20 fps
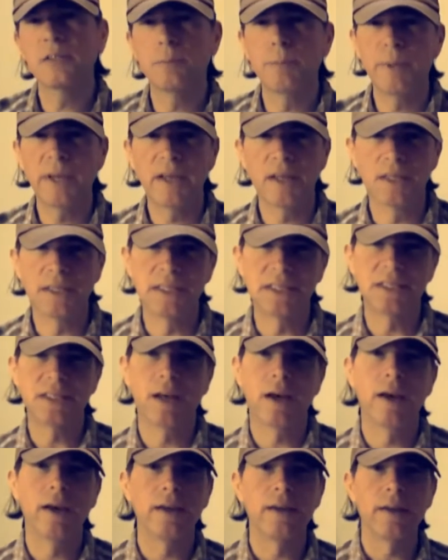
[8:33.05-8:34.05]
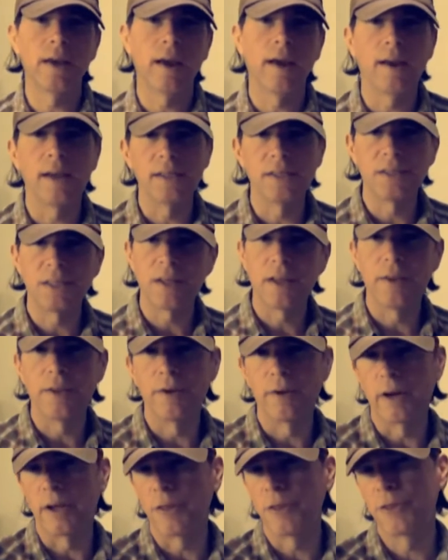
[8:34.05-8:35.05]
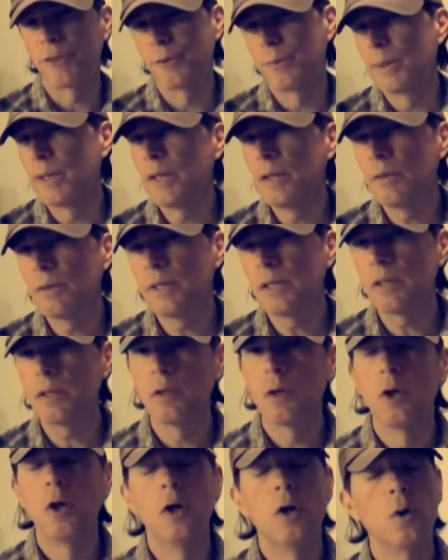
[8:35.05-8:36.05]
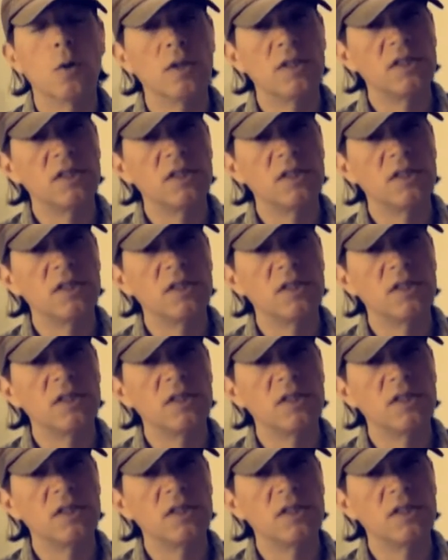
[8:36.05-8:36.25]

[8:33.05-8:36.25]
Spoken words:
being designed as either a 3-unit or